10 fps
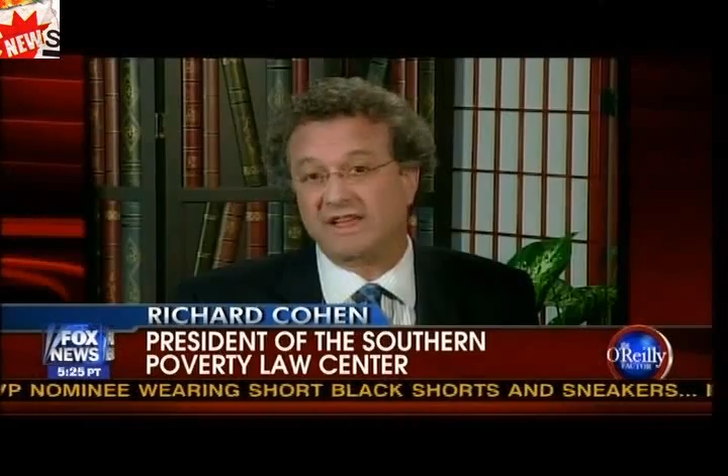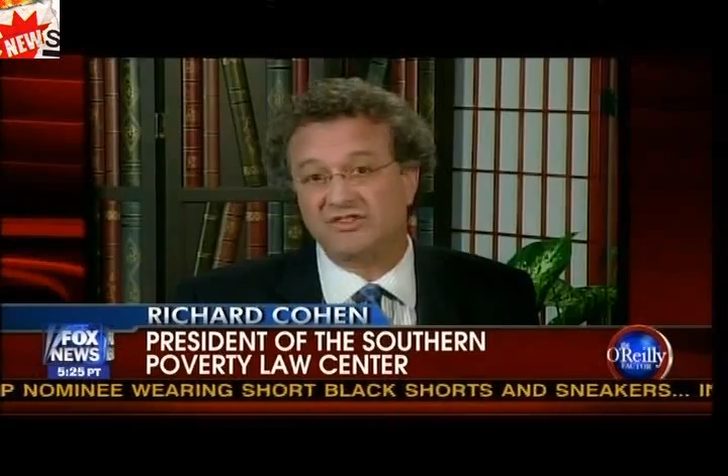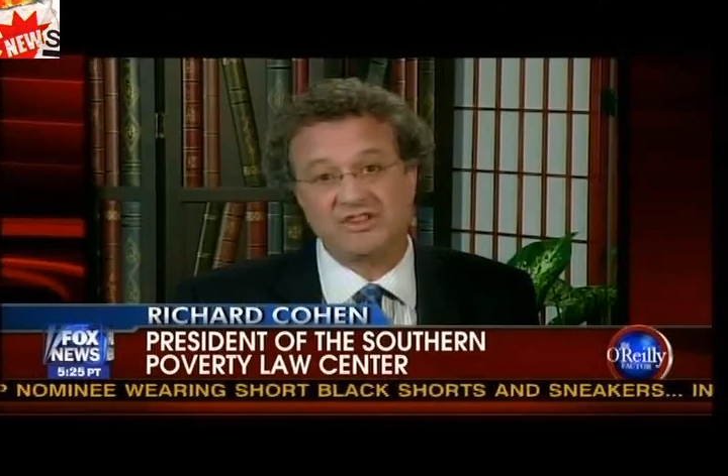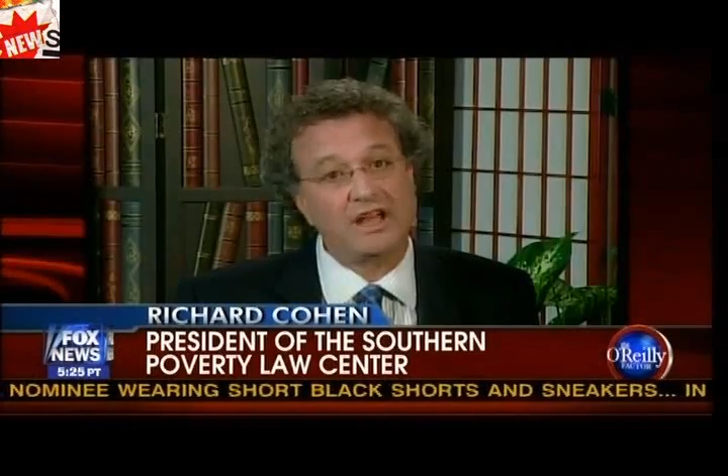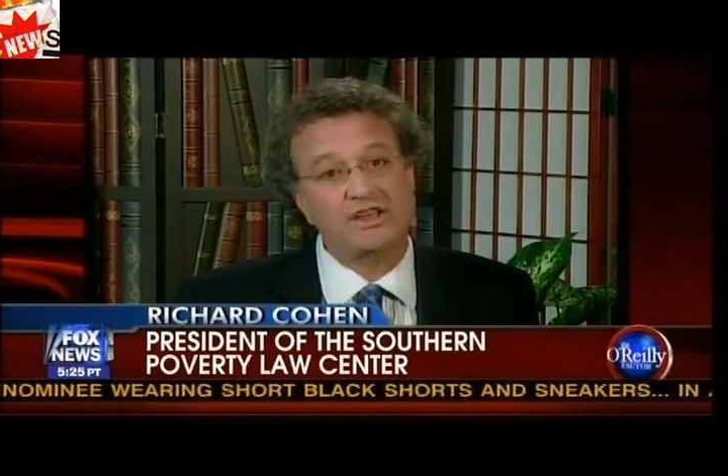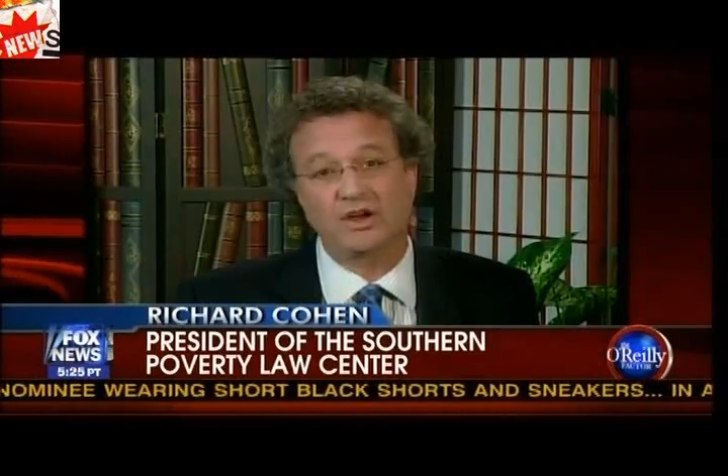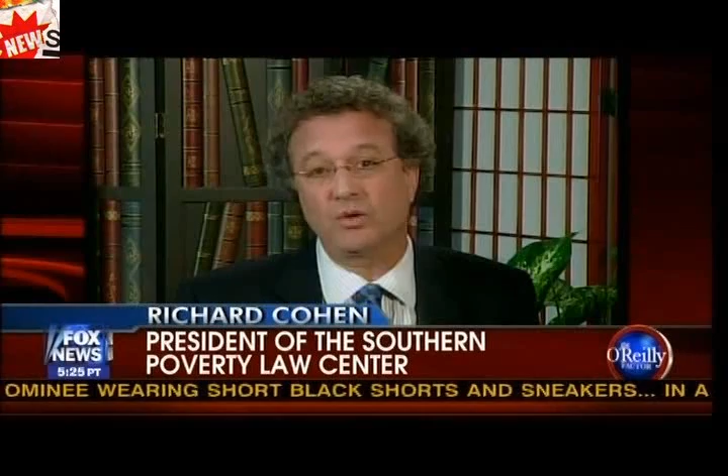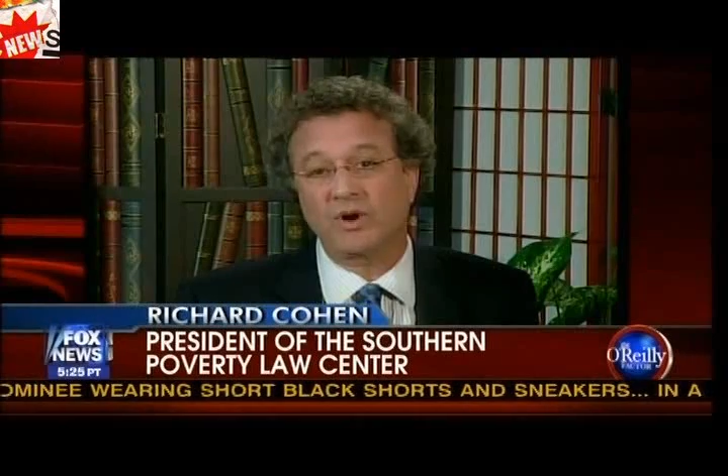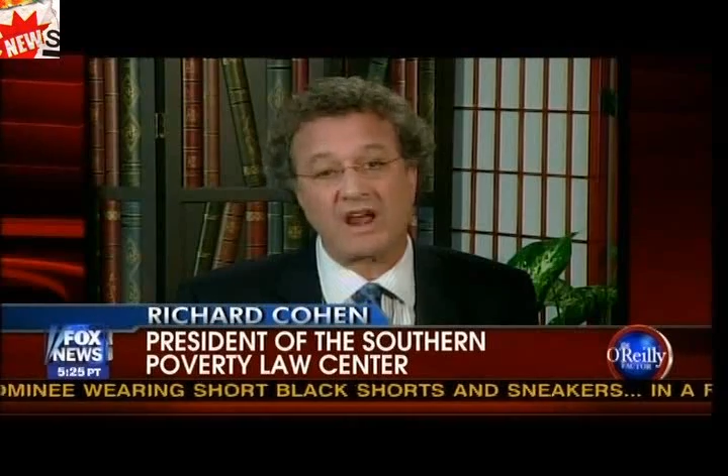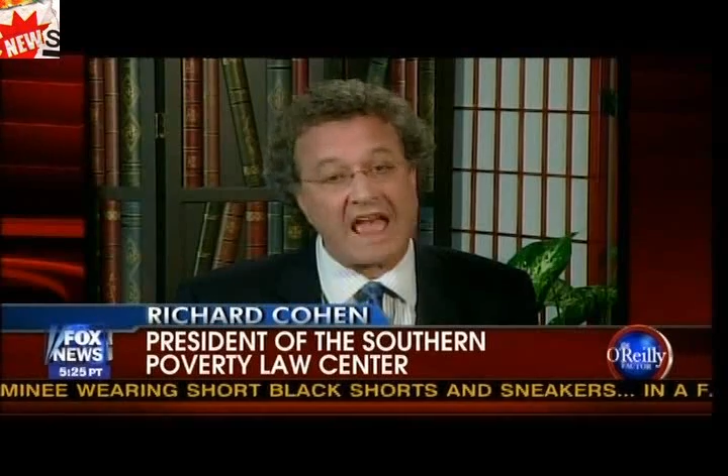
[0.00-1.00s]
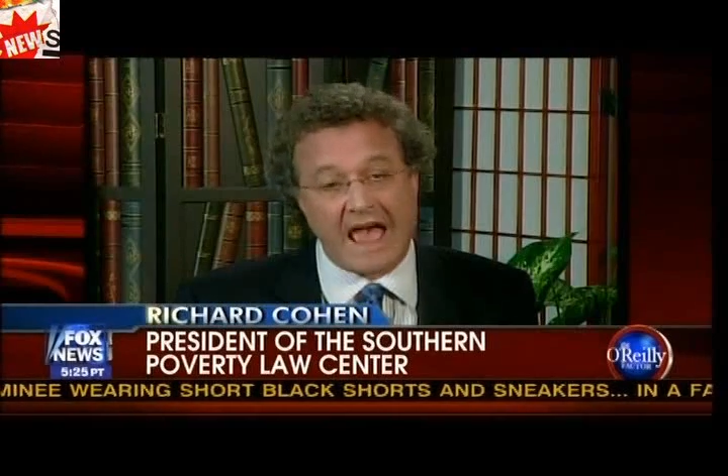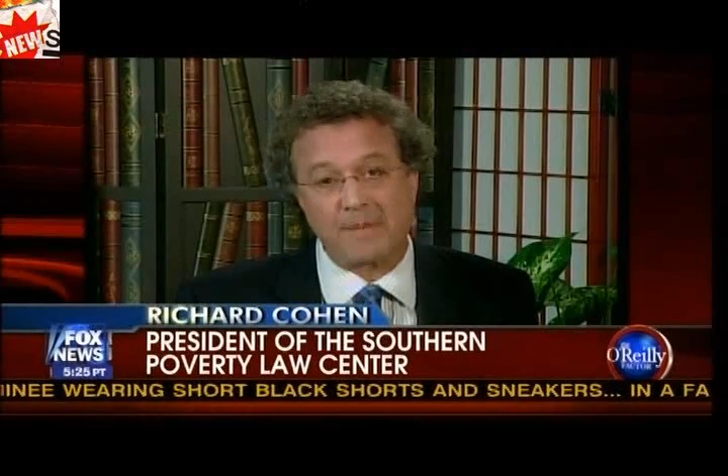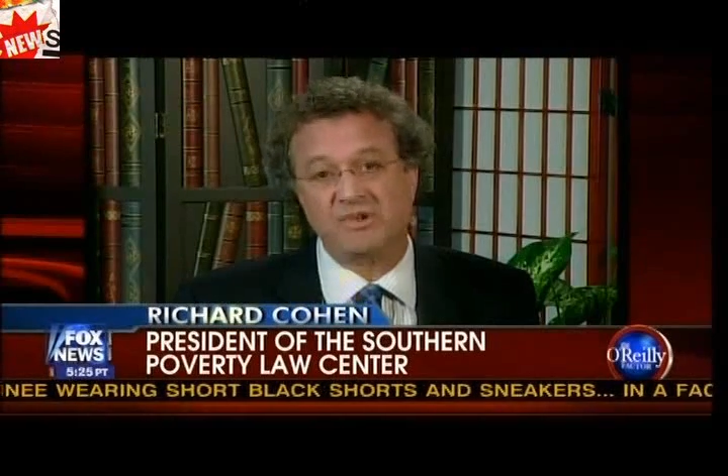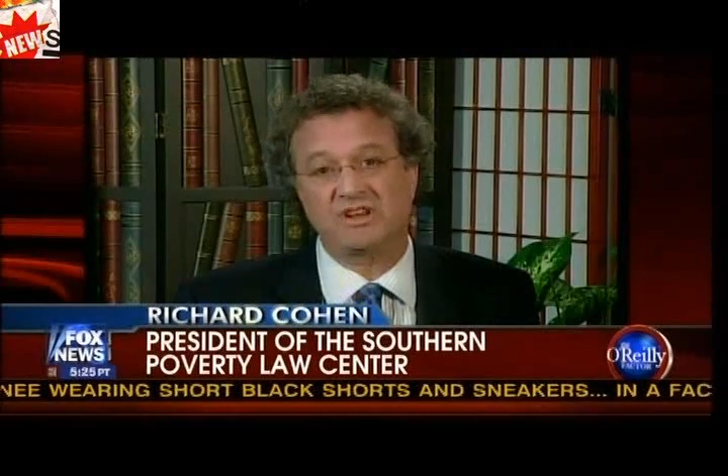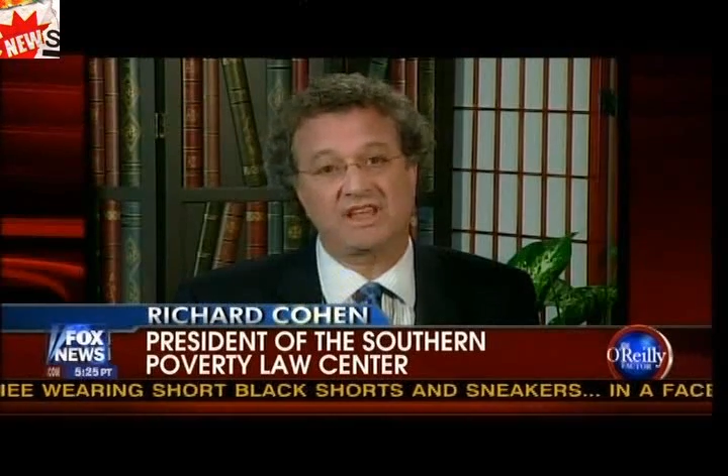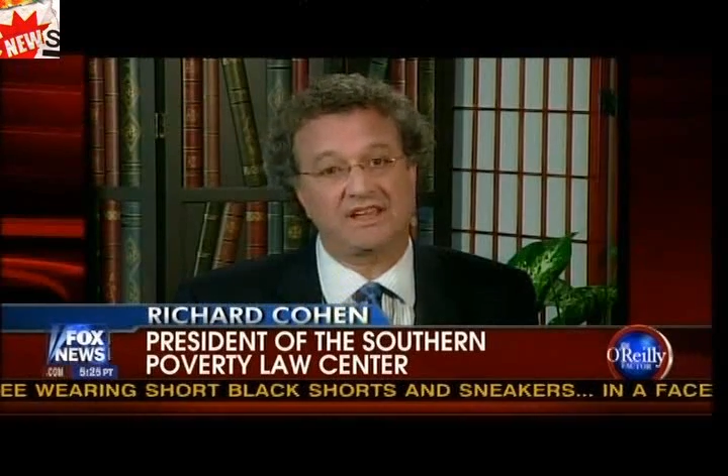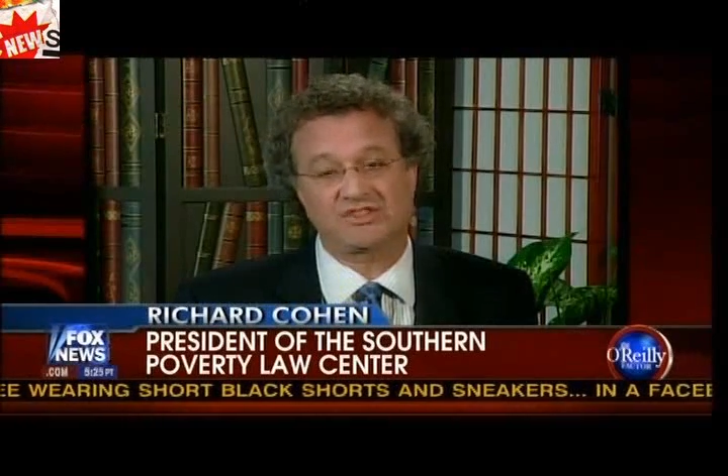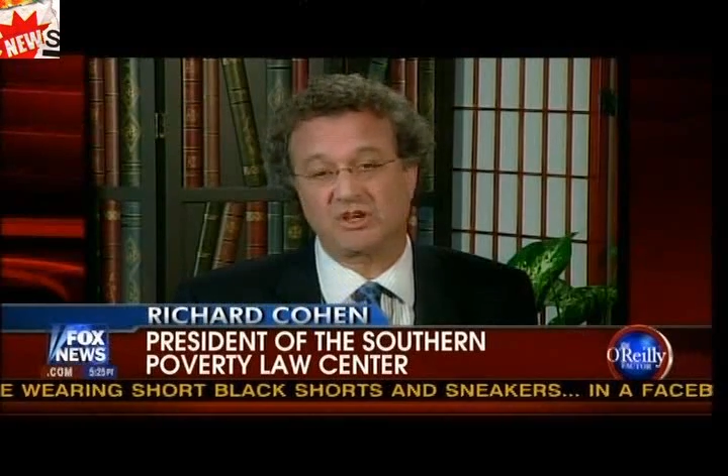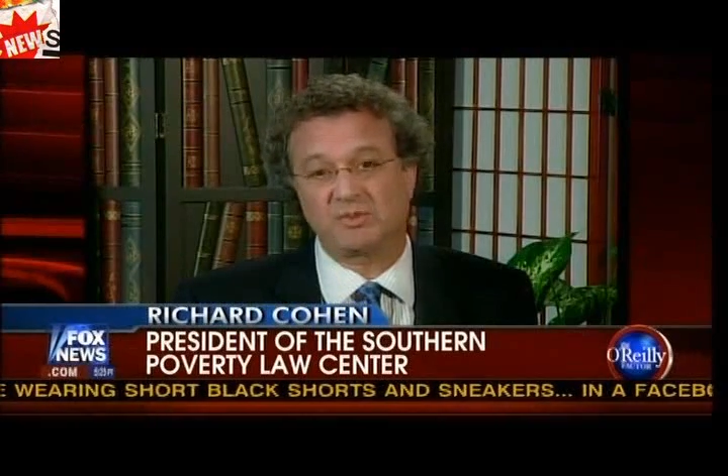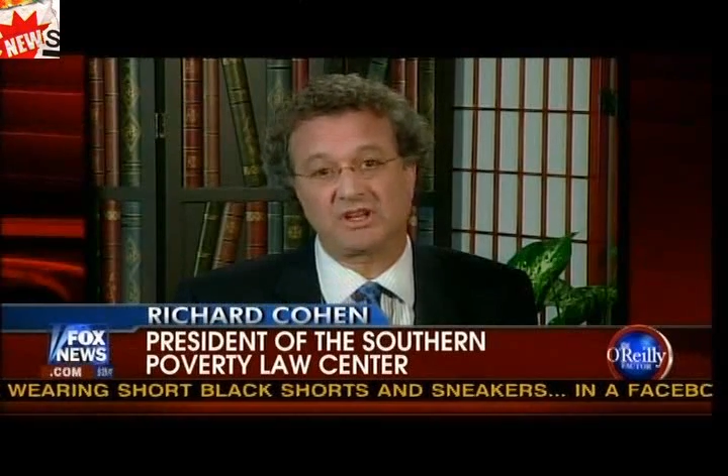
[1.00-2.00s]
I can tell you we're happy to
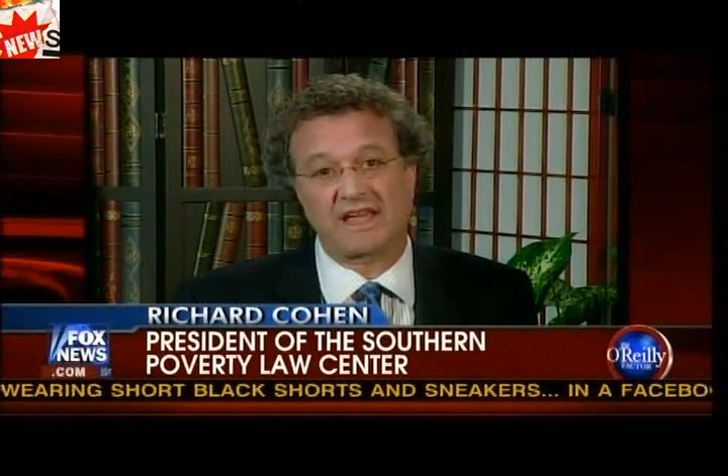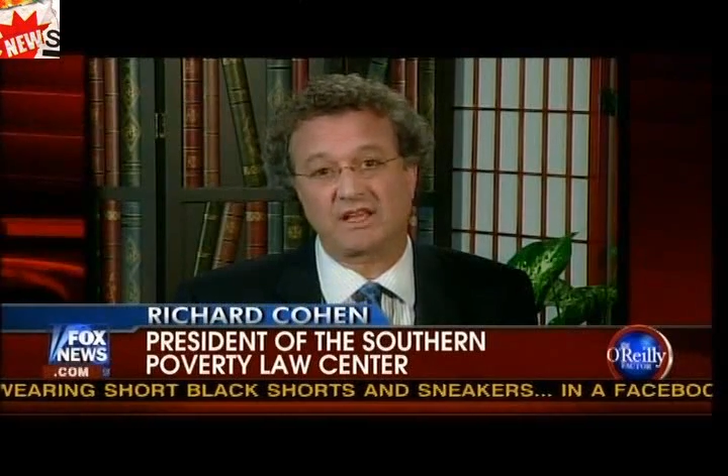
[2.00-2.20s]
get someone